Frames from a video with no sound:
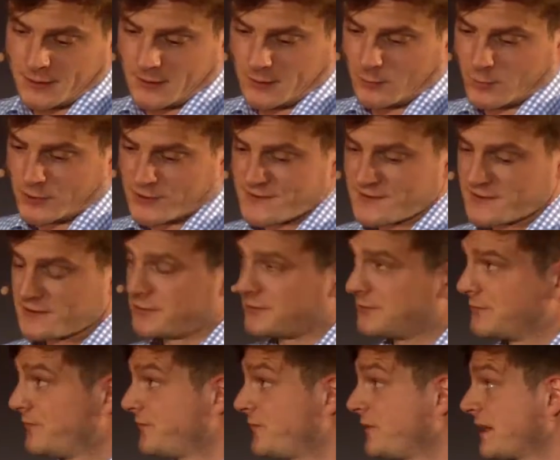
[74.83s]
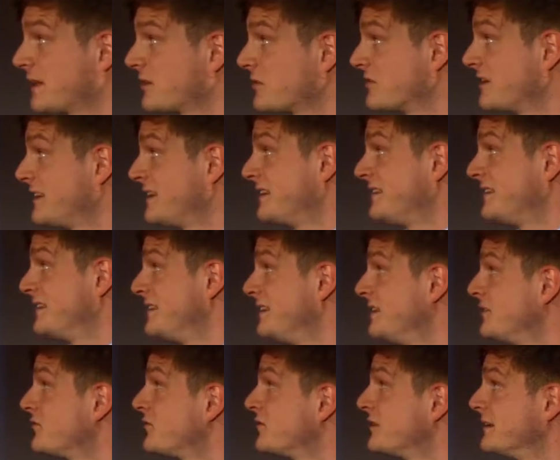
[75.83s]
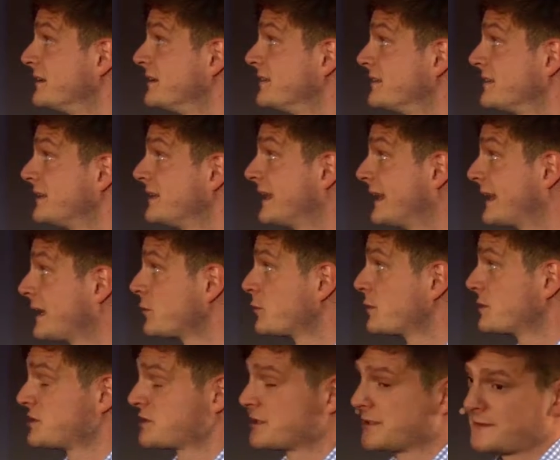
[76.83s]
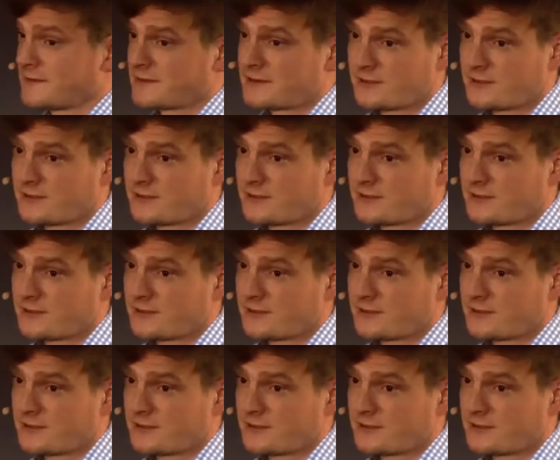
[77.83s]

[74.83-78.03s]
once you factor in different languages,